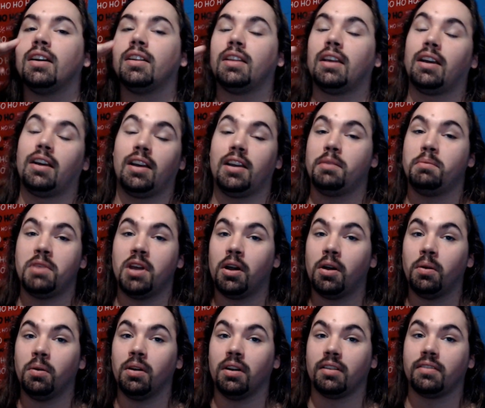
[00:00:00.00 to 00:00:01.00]
Now, I'm
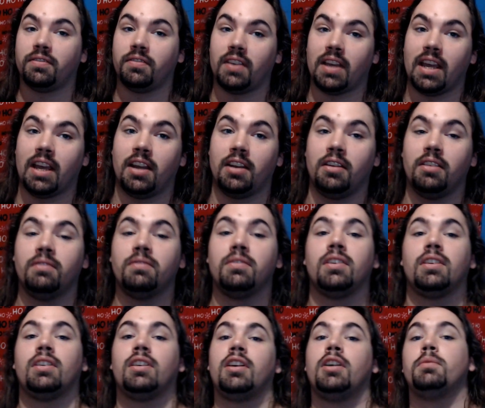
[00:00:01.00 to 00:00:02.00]
no fan of
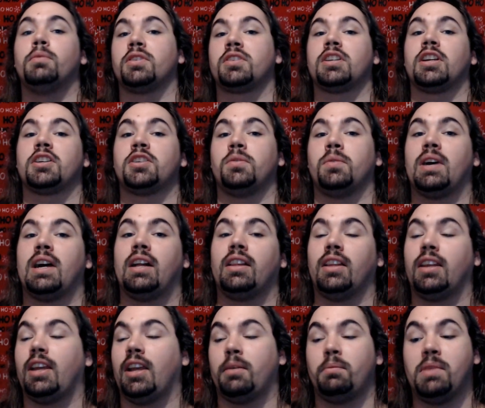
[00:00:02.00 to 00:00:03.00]

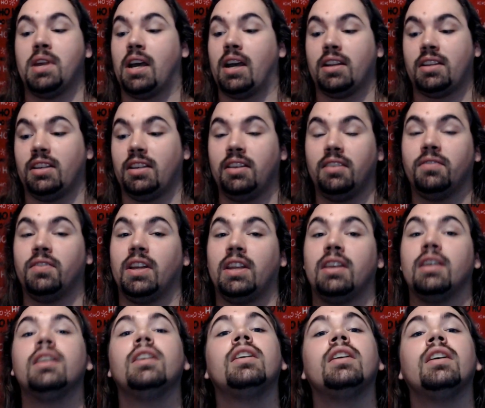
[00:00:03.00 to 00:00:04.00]
homosexuality. I'm not
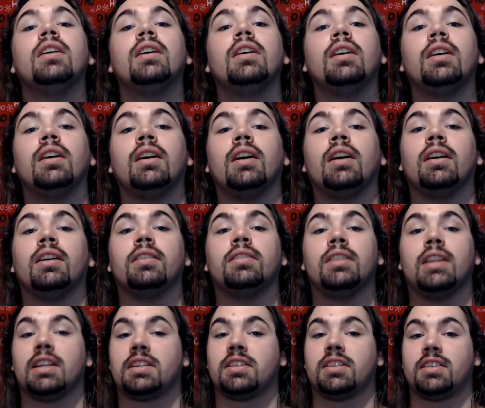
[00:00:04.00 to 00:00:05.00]
even
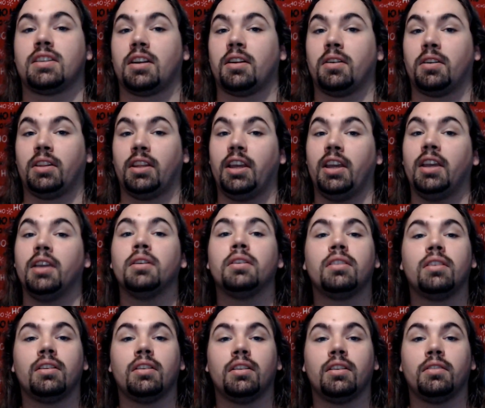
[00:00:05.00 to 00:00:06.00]
necessarily
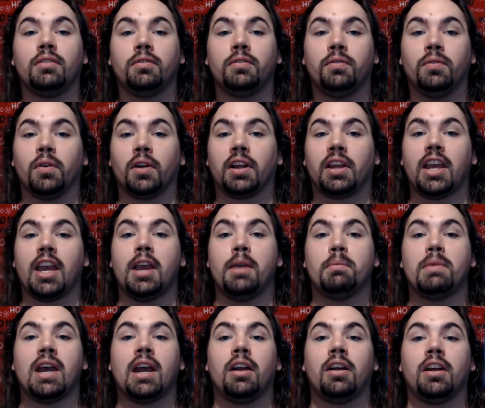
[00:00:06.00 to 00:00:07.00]
for gay
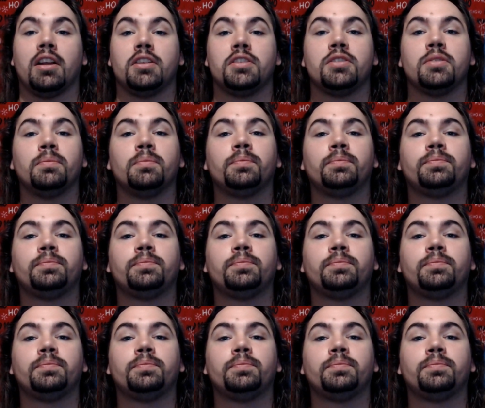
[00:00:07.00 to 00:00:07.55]
marriage.